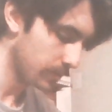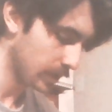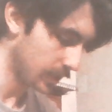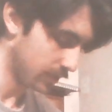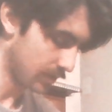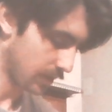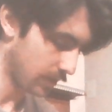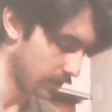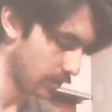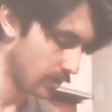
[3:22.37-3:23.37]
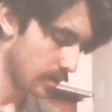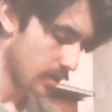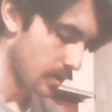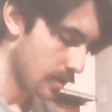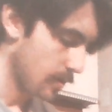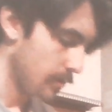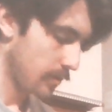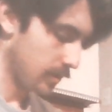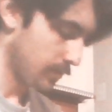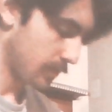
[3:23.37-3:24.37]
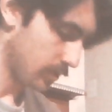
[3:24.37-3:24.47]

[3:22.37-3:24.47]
my legs together, bring them